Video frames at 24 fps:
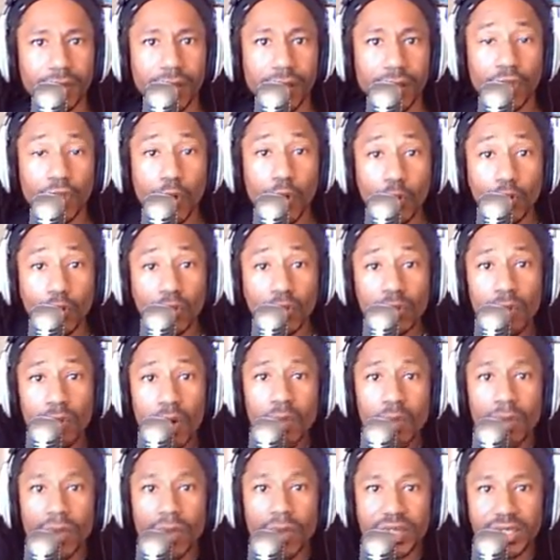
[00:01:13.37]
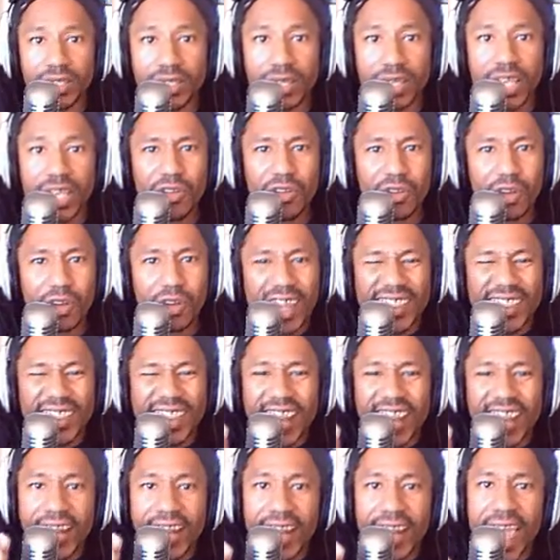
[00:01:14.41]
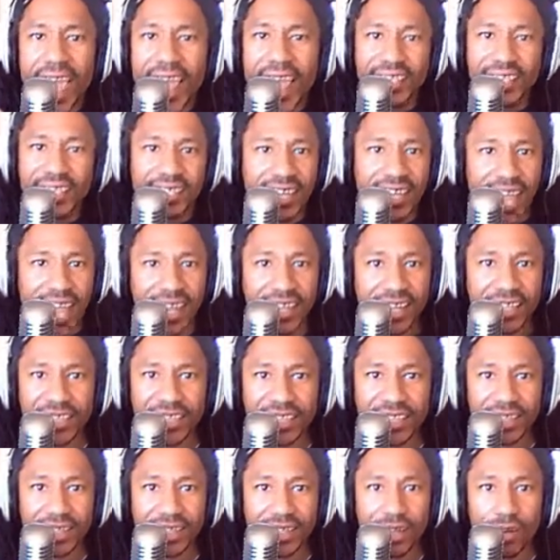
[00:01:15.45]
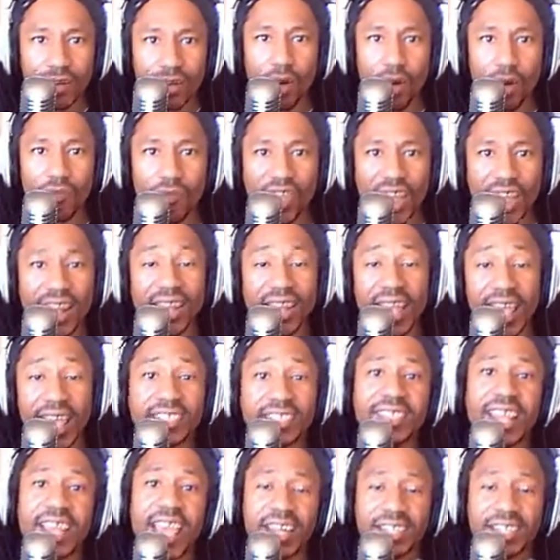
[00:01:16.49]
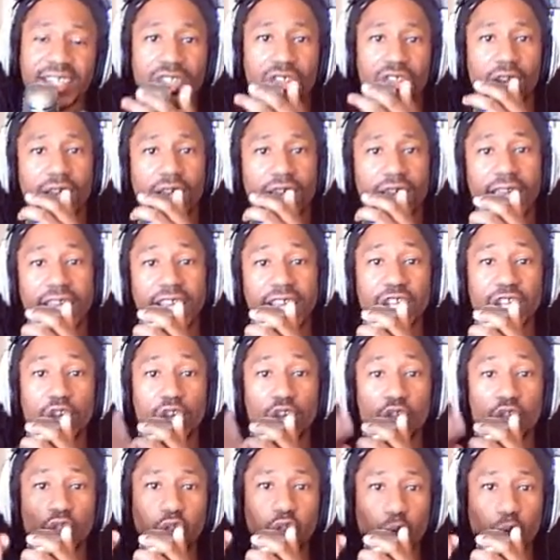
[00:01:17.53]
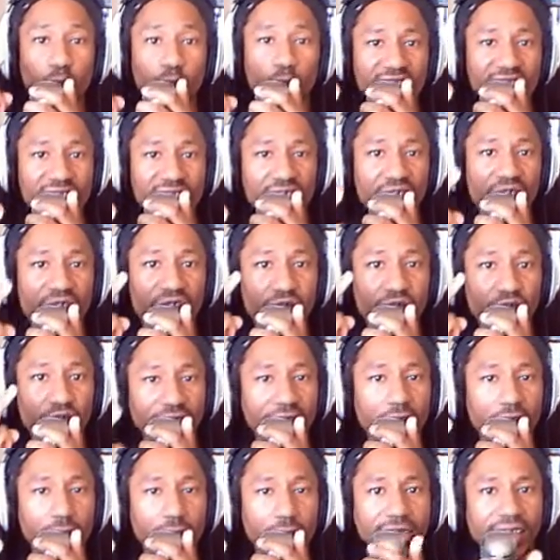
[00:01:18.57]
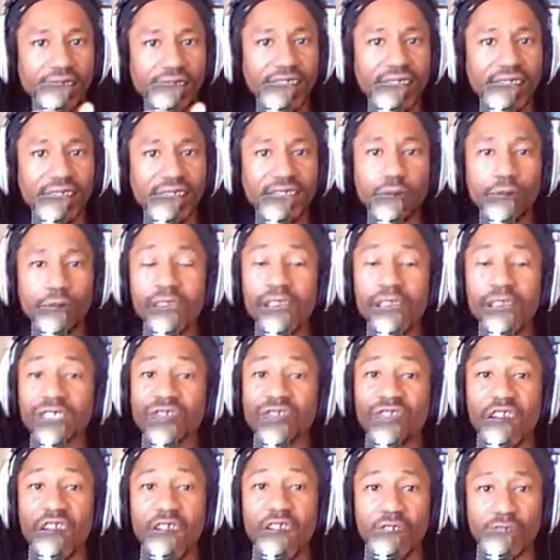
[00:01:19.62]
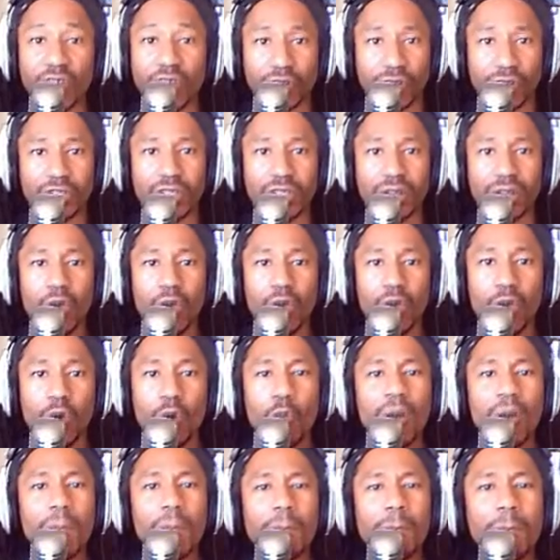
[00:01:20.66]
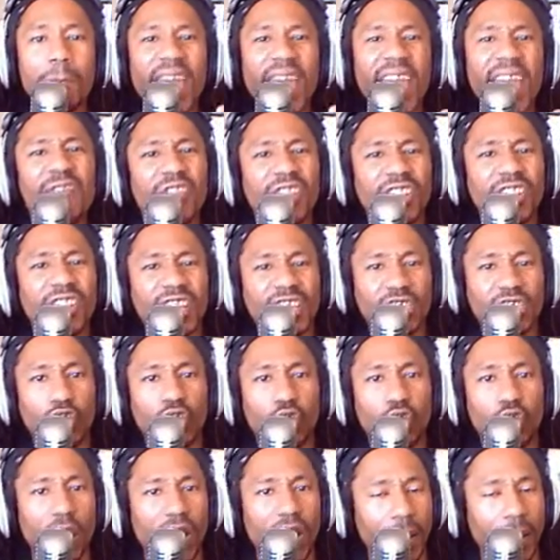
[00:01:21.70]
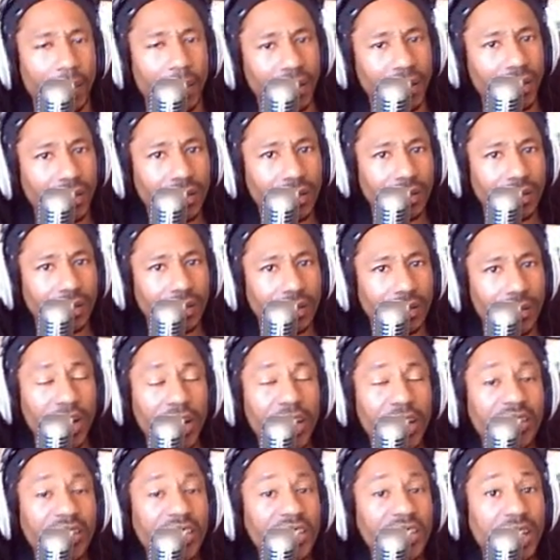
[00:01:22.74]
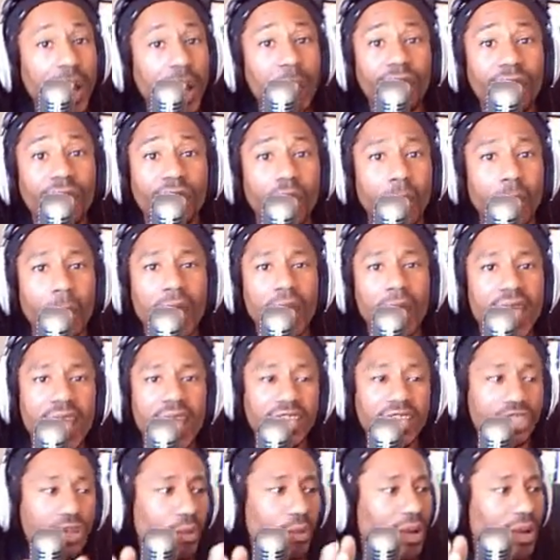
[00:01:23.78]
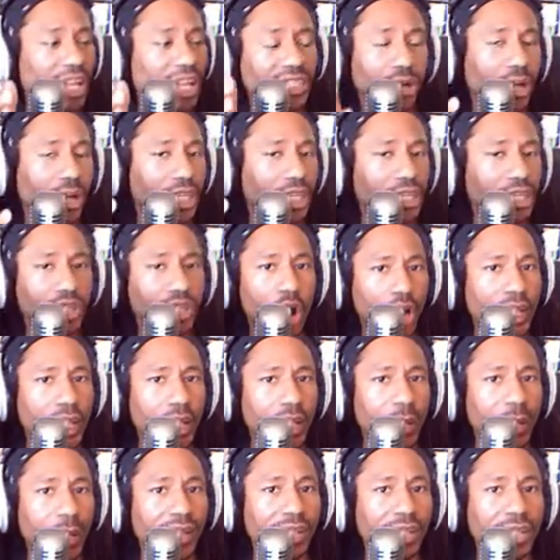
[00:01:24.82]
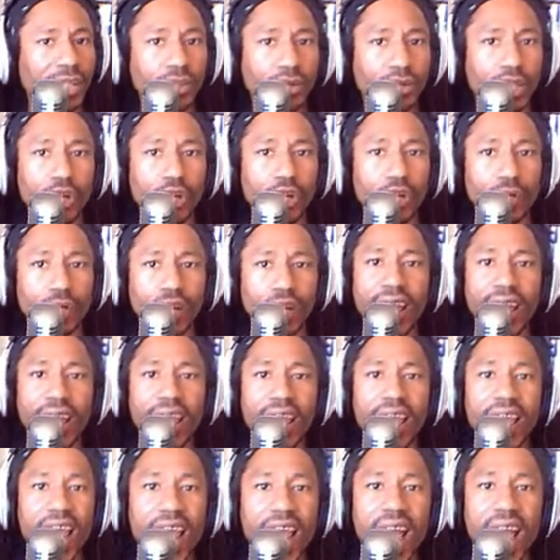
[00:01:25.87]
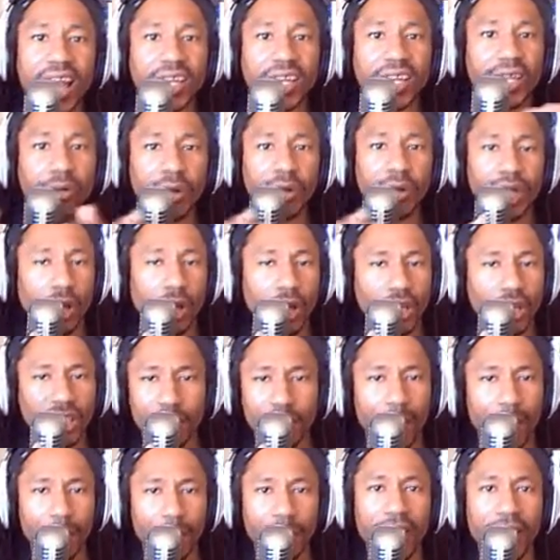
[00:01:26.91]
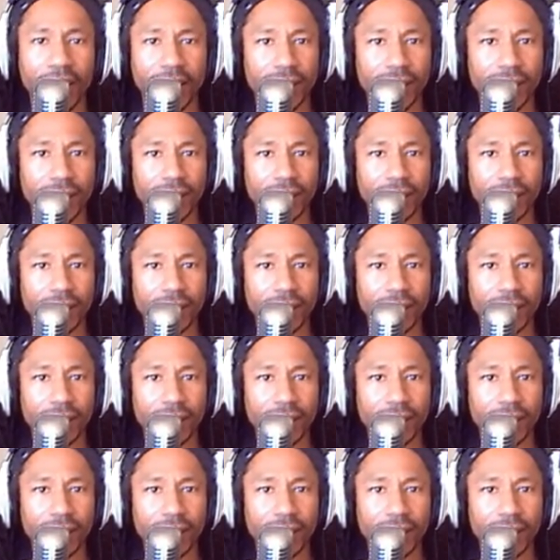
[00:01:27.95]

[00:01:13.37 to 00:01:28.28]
Those moments, you know, like that last dance. Well, that last dance is going to last 3 freaking hours. I think that we as fathers, we pay for this crap. Where did this come from? And so when I started talking about this on the show today, I literally lost my mind.